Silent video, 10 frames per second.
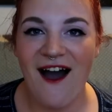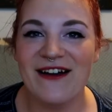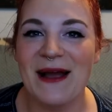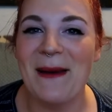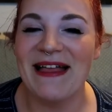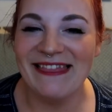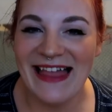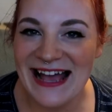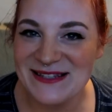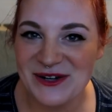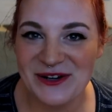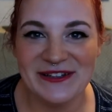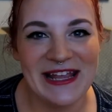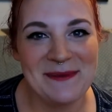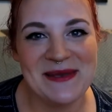All right, my last girl
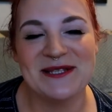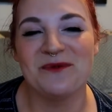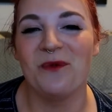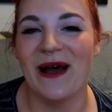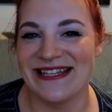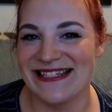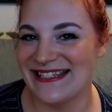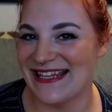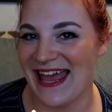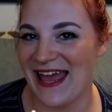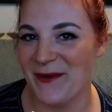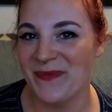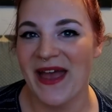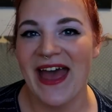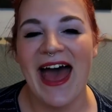name is Wednesday.
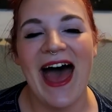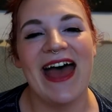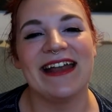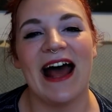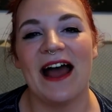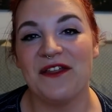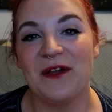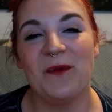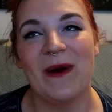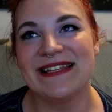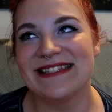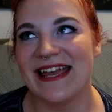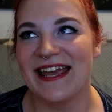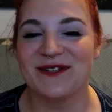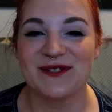And I think
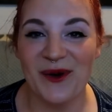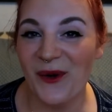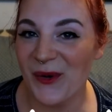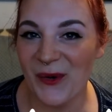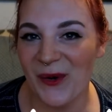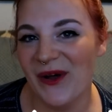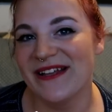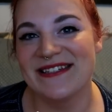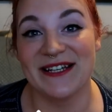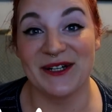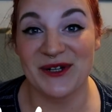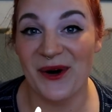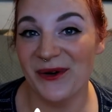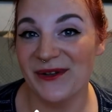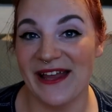Wednesday is so cool. It's like a
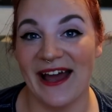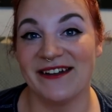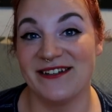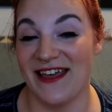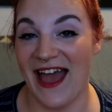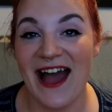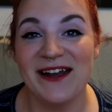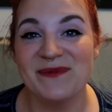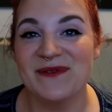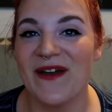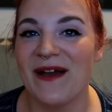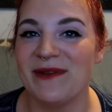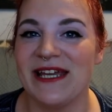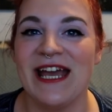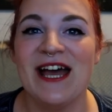total nod to the Addams
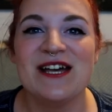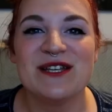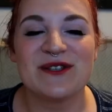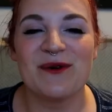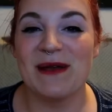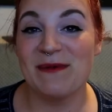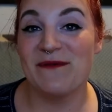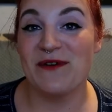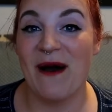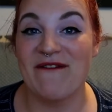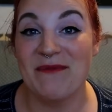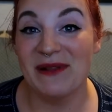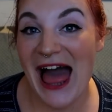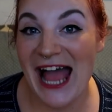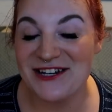family. So maybe if you have a
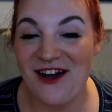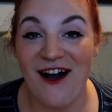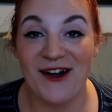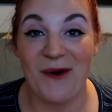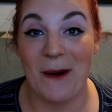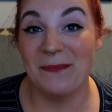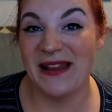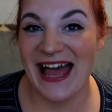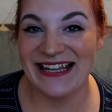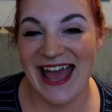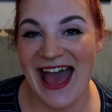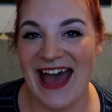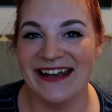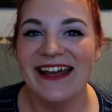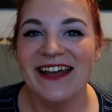black dog or a black
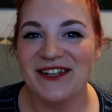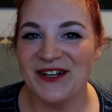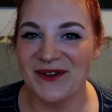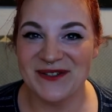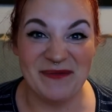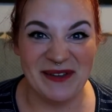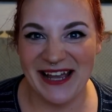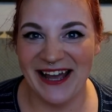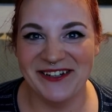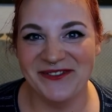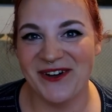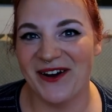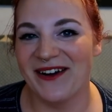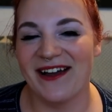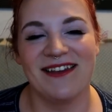cat, you know, something kind of
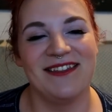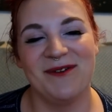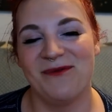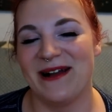dark, I think